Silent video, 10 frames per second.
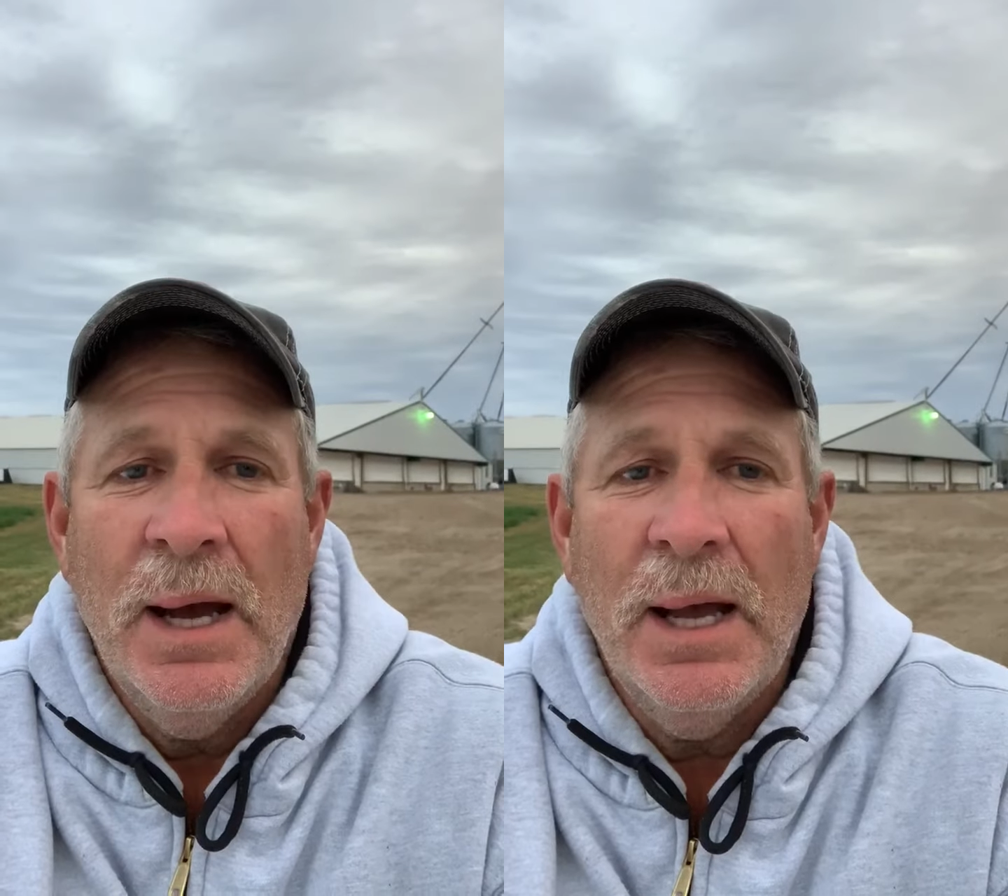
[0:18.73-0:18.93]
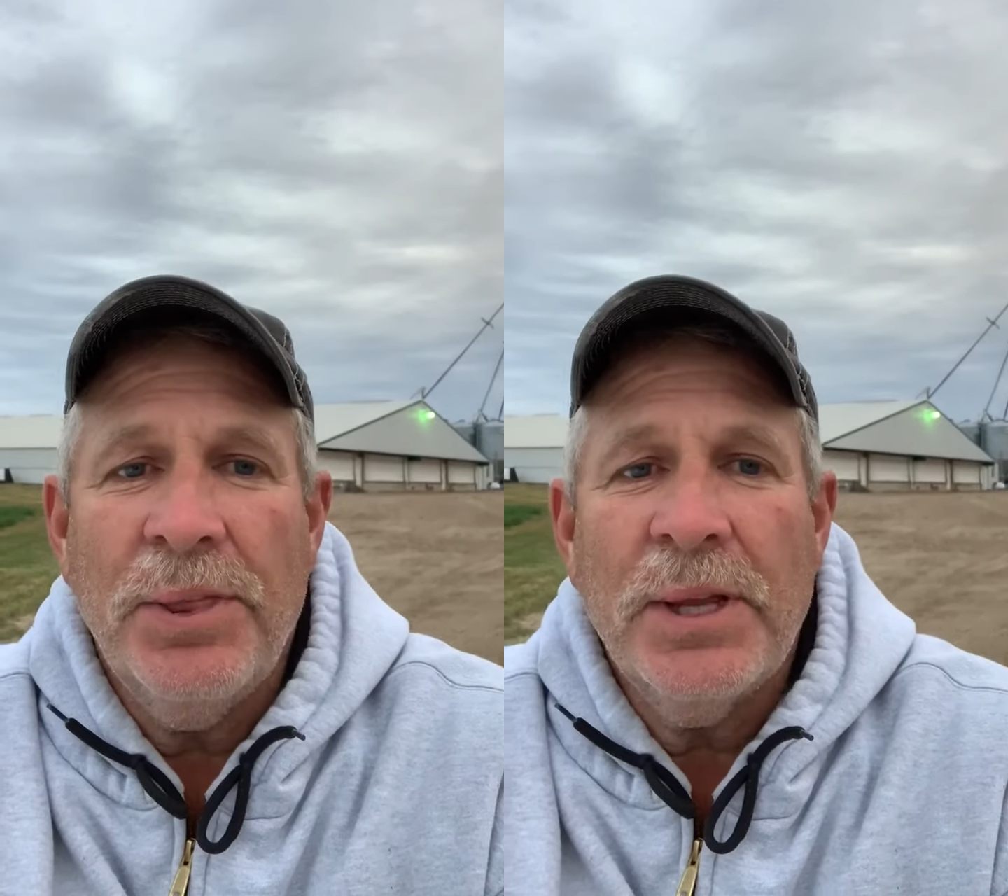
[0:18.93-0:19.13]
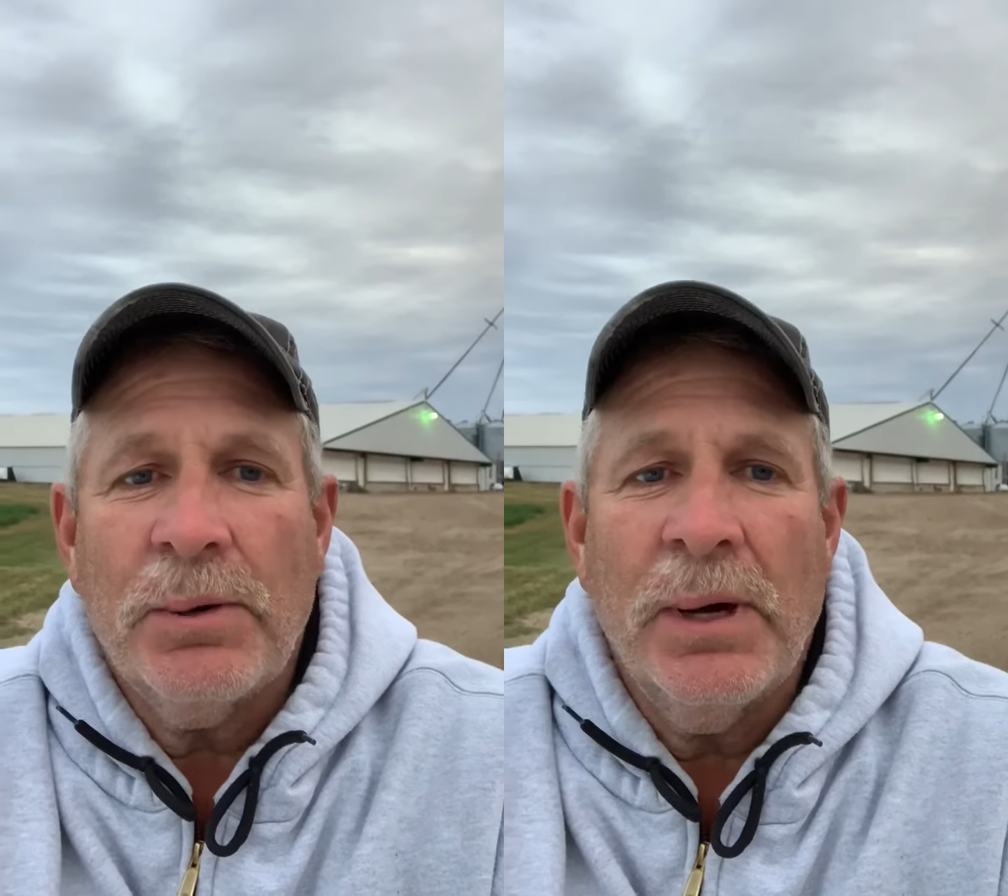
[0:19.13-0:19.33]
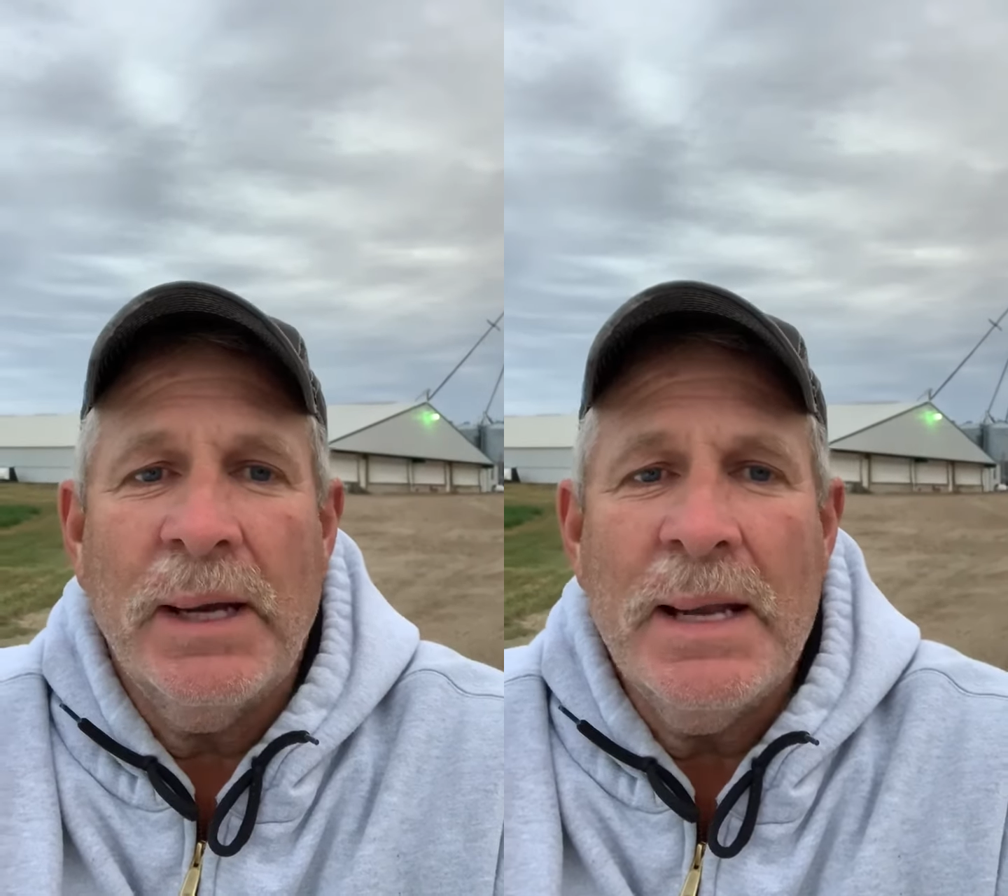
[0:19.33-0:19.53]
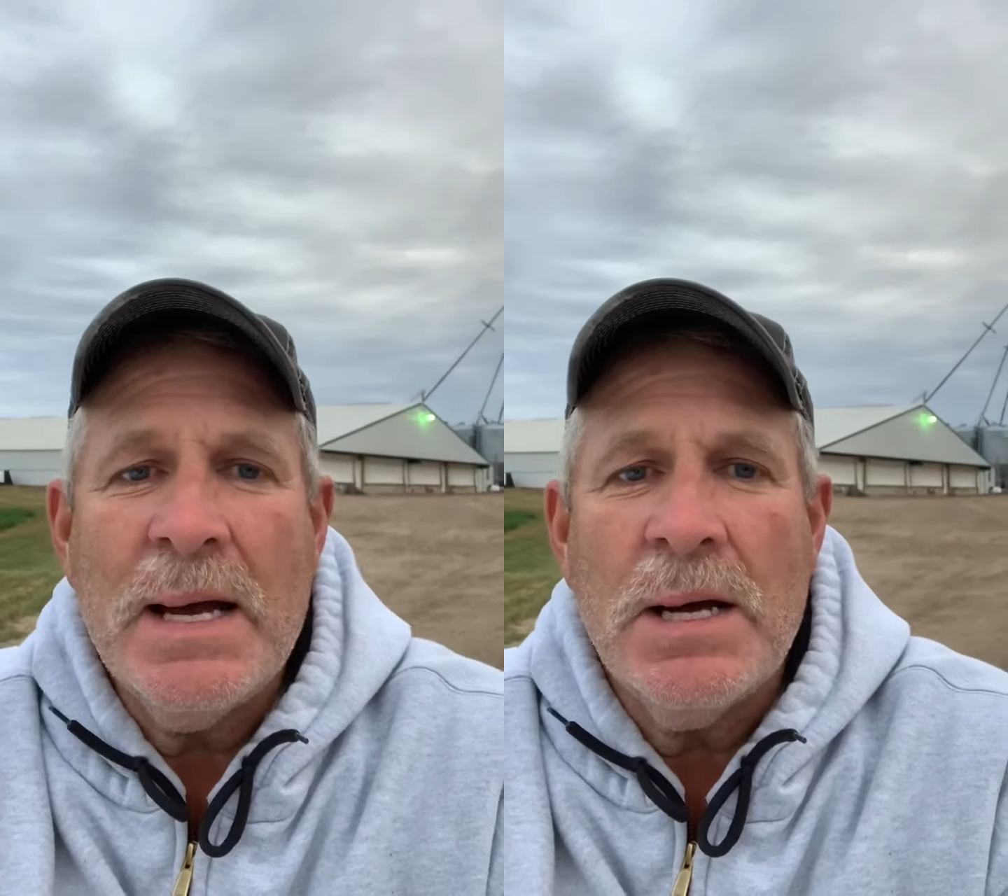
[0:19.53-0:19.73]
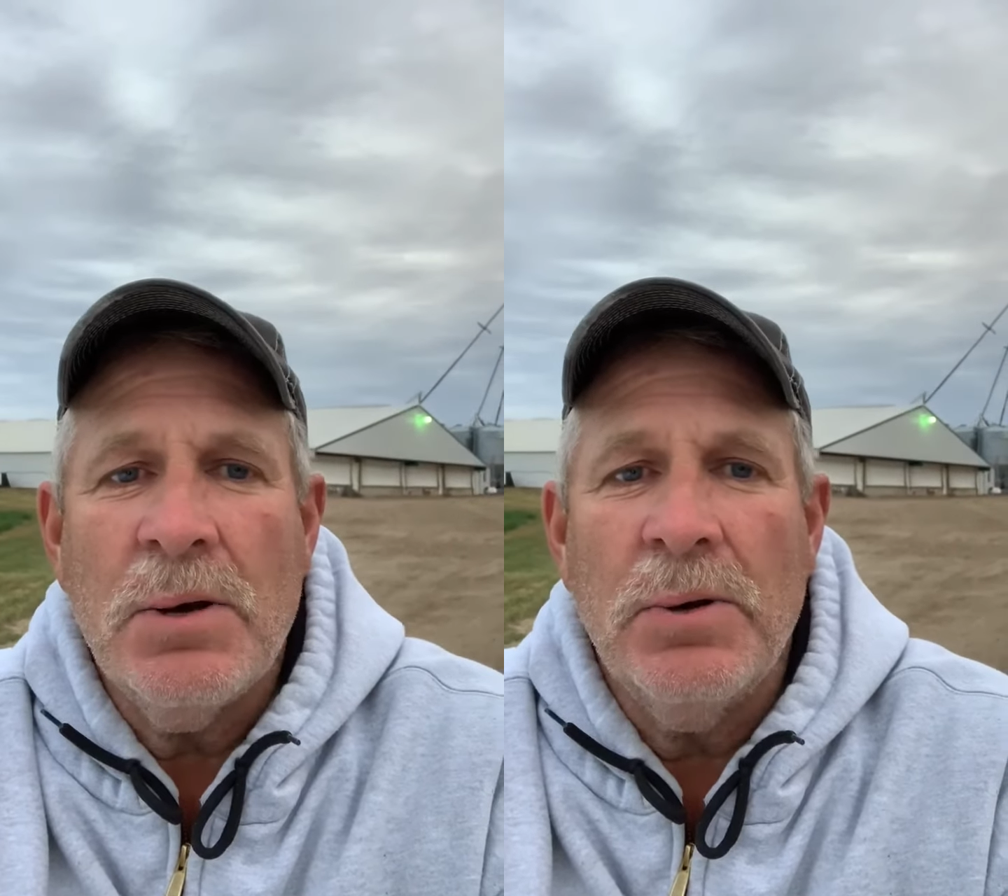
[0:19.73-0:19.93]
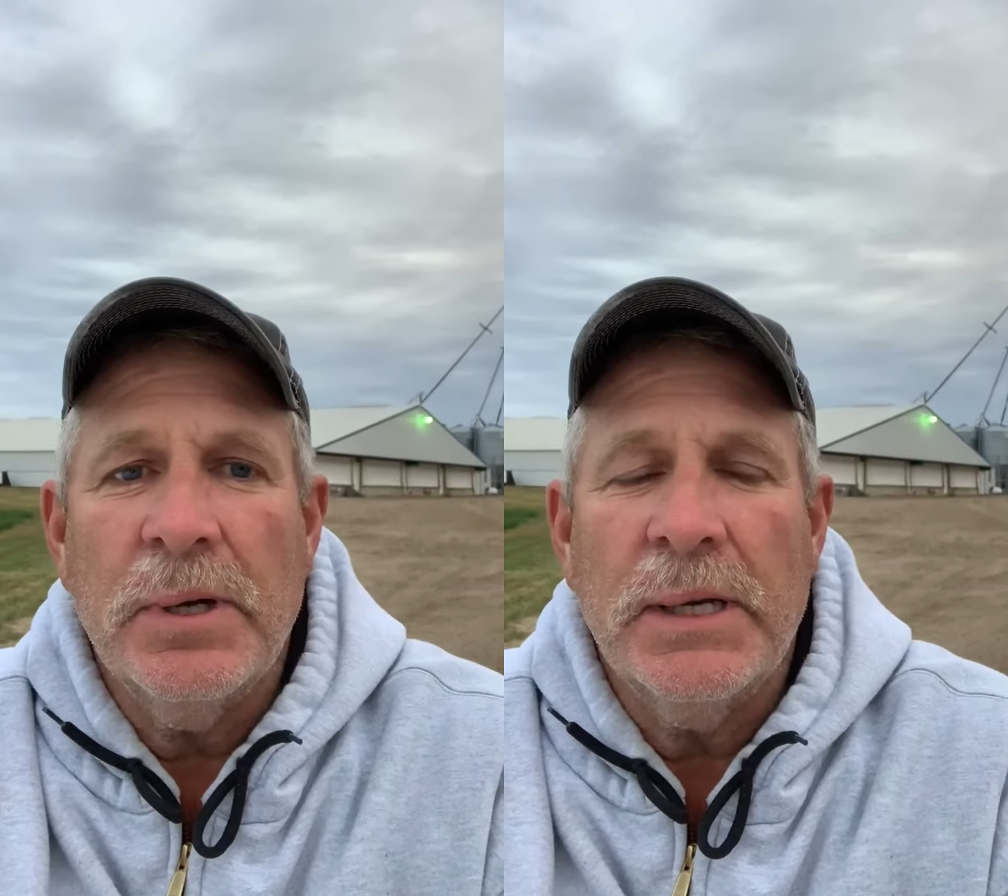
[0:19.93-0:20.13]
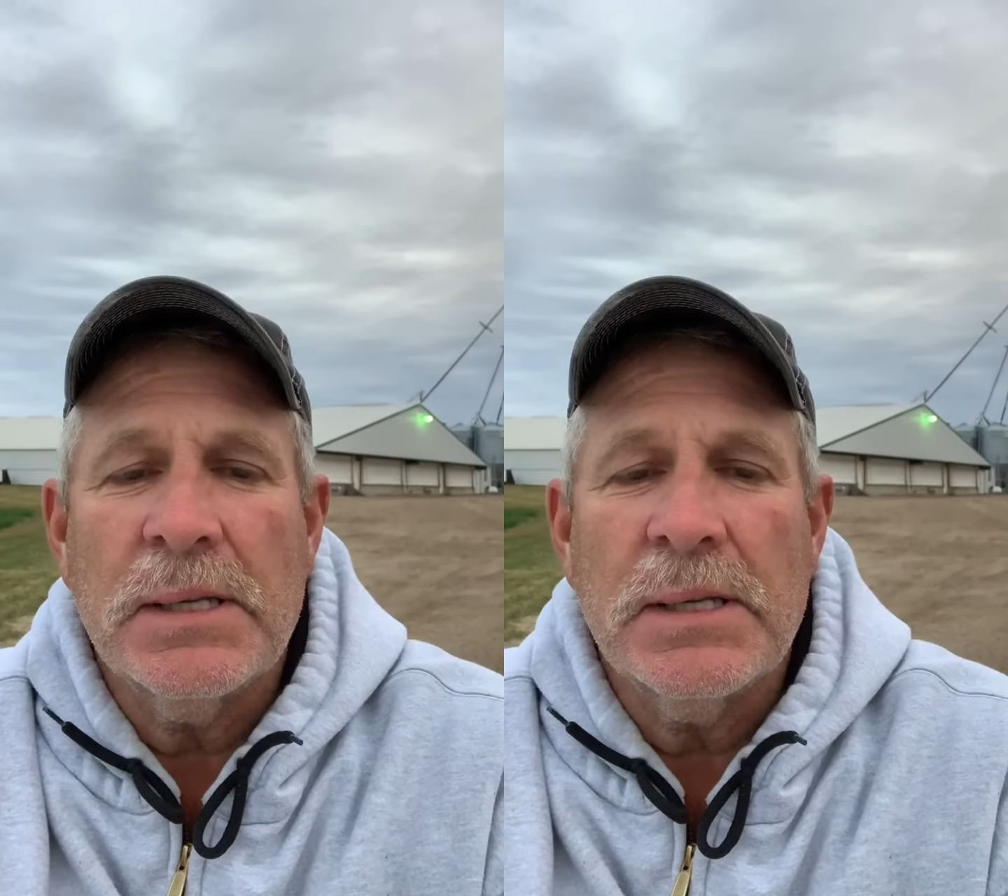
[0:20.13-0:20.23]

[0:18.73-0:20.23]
I think right now